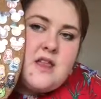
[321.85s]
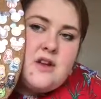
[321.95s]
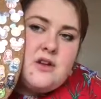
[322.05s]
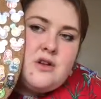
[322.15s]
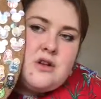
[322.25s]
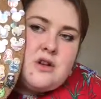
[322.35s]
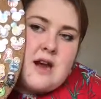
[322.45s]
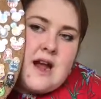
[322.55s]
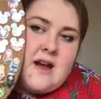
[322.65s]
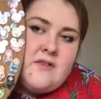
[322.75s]
they're not your
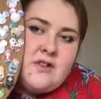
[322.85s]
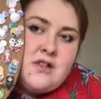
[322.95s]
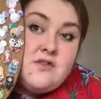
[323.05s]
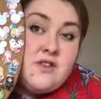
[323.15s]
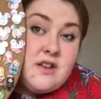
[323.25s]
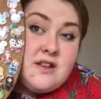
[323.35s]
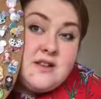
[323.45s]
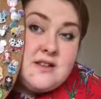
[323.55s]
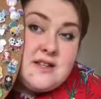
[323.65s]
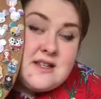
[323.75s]
average
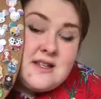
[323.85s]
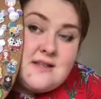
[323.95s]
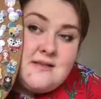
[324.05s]
villains like